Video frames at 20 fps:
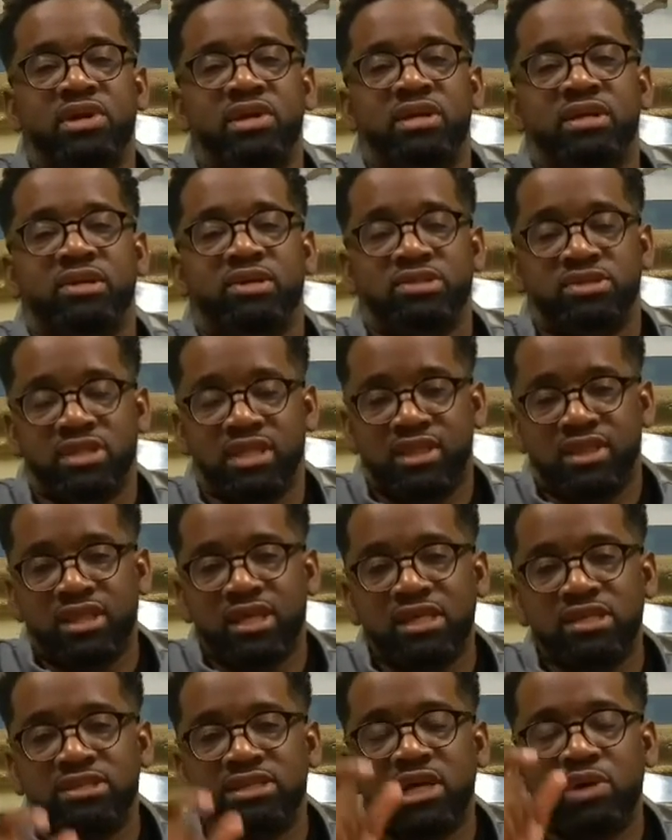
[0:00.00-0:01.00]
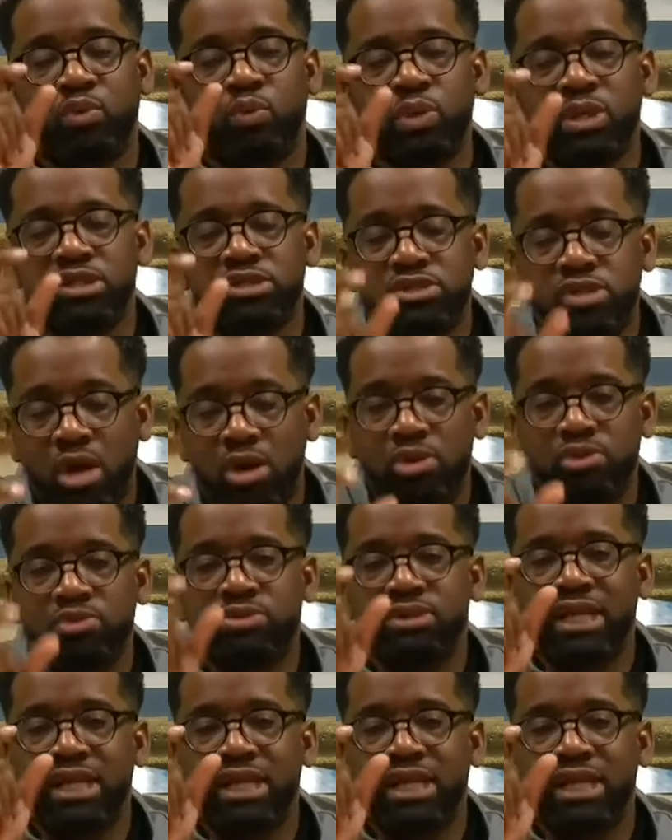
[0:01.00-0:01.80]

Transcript: Because the things that we don't